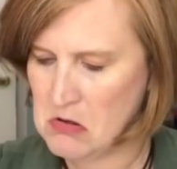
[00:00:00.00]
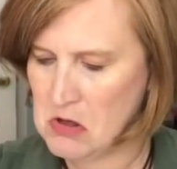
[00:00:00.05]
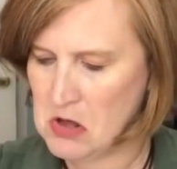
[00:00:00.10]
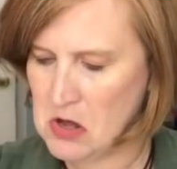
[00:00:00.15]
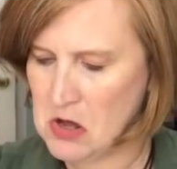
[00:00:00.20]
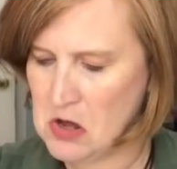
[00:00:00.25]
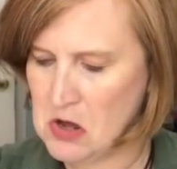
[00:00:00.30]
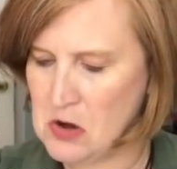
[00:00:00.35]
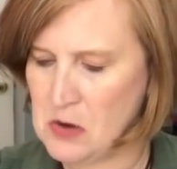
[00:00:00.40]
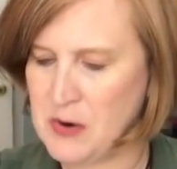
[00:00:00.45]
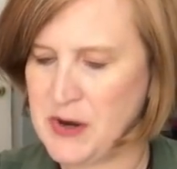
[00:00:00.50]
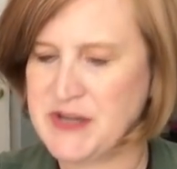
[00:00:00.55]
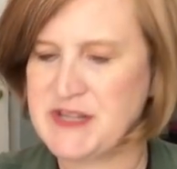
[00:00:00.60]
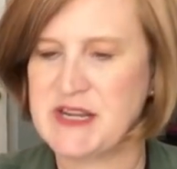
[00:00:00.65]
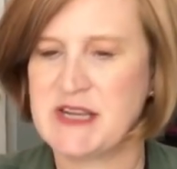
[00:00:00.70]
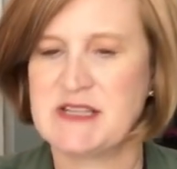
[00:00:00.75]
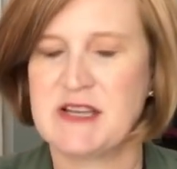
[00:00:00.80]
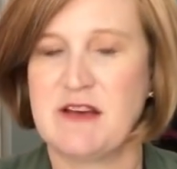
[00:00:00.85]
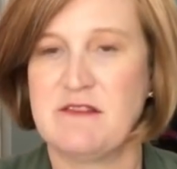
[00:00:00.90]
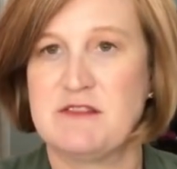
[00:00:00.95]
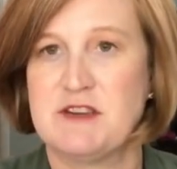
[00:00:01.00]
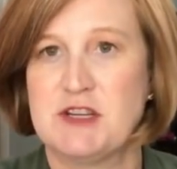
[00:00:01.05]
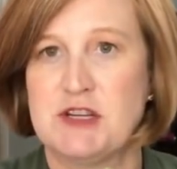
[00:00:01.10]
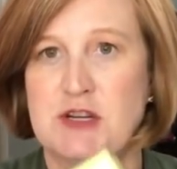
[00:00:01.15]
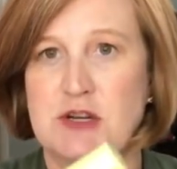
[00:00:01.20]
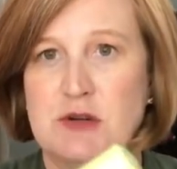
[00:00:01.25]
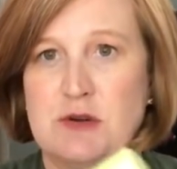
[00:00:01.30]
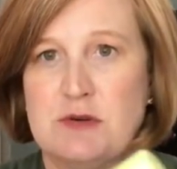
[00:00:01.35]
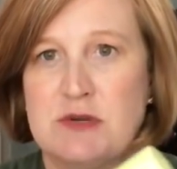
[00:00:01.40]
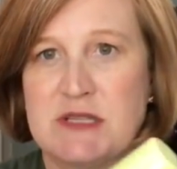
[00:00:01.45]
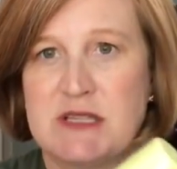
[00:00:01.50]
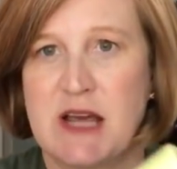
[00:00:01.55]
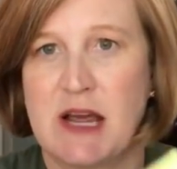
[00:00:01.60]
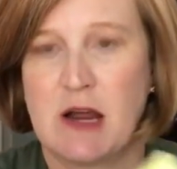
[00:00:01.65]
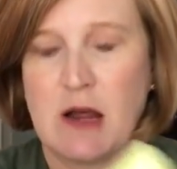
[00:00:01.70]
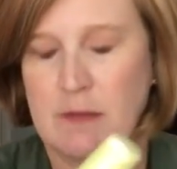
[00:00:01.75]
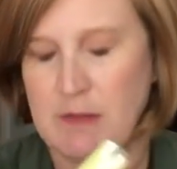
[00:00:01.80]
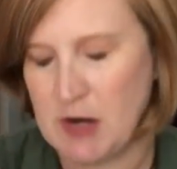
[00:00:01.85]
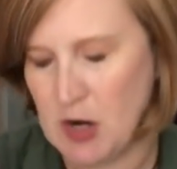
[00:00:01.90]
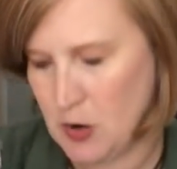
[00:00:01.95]
Oh, it does have two sec,
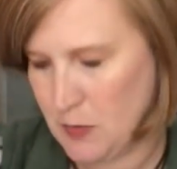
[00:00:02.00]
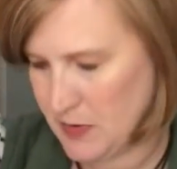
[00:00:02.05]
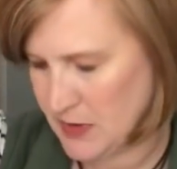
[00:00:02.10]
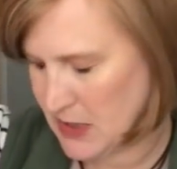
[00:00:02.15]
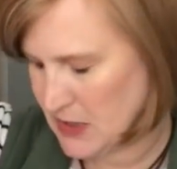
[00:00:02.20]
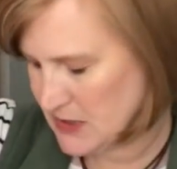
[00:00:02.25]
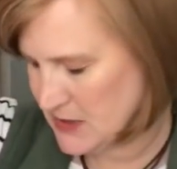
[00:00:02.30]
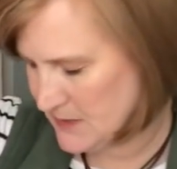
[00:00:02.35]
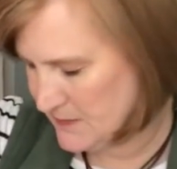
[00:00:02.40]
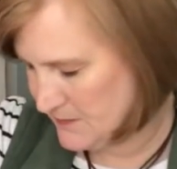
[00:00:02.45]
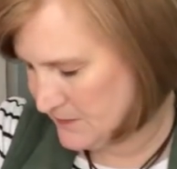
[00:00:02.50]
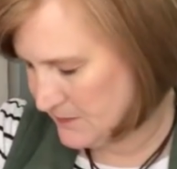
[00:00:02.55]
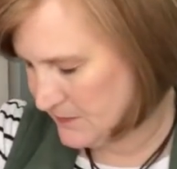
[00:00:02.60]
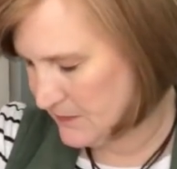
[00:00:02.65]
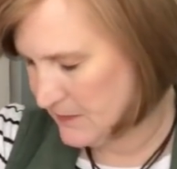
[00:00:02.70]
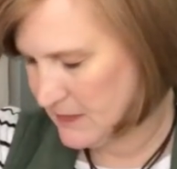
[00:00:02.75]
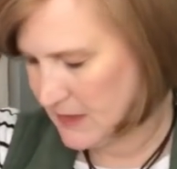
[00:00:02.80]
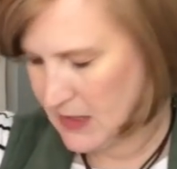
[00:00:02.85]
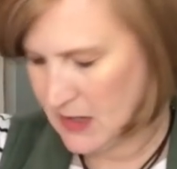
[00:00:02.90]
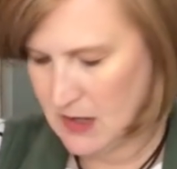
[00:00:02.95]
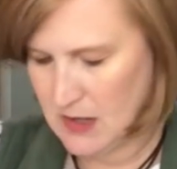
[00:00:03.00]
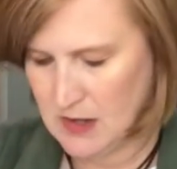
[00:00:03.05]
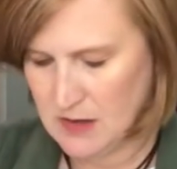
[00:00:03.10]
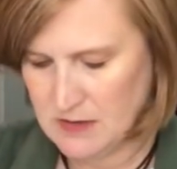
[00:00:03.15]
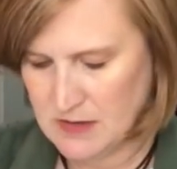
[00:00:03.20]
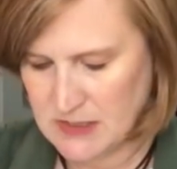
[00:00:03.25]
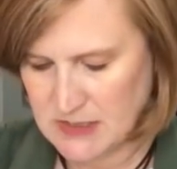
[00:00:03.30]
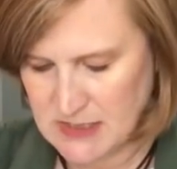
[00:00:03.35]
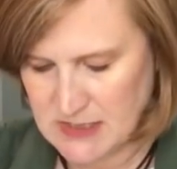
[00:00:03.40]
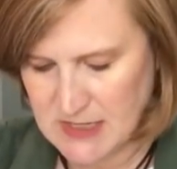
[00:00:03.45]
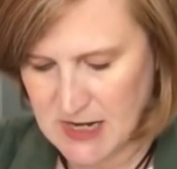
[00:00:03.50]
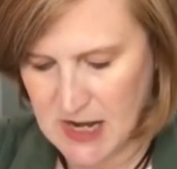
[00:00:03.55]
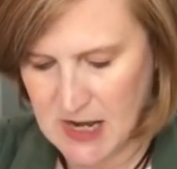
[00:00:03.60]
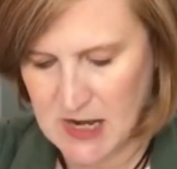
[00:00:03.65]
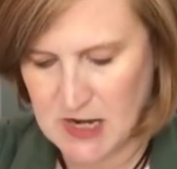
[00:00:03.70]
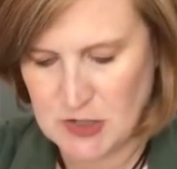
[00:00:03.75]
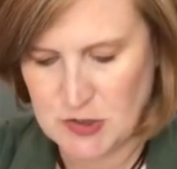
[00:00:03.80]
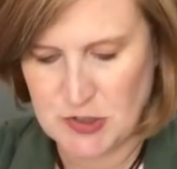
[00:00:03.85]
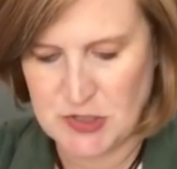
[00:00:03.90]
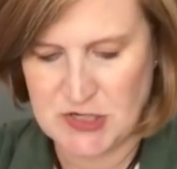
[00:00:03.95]
I'm gonna open this. This is kind
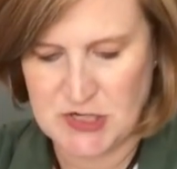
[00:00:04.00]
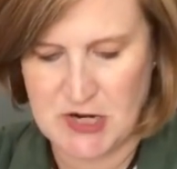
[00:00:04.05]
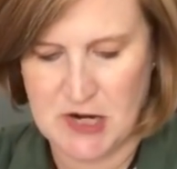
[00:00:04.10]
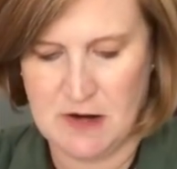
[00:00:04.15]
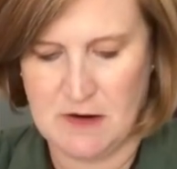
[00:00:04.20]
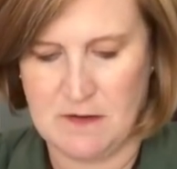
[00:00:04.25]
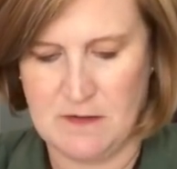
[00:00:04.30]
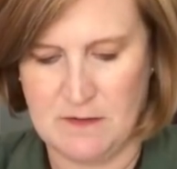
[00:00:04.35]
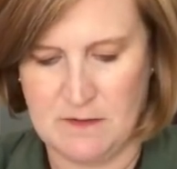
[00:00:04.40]
of interesting.